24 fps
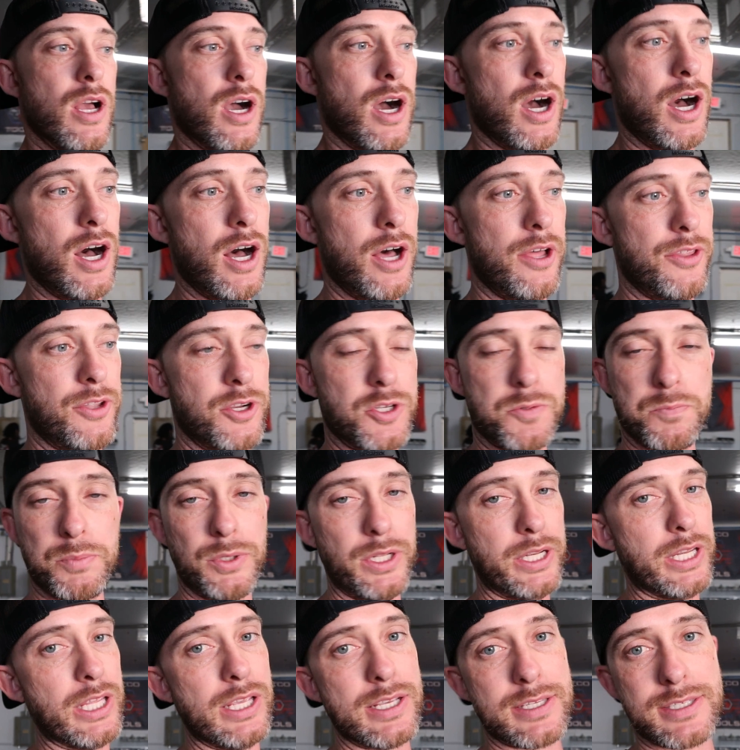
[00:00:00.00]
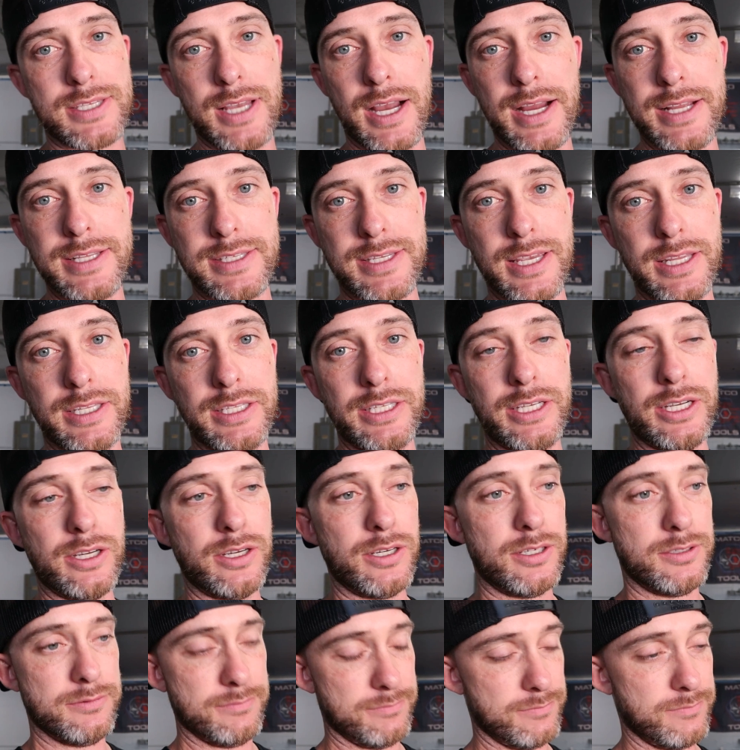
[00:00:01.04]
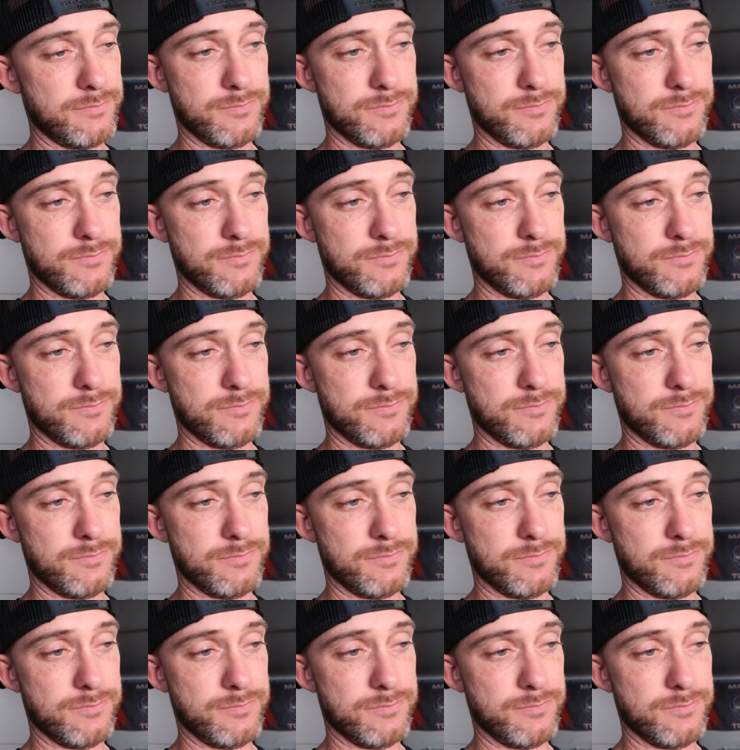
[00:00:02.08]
There's plenty of signs in here.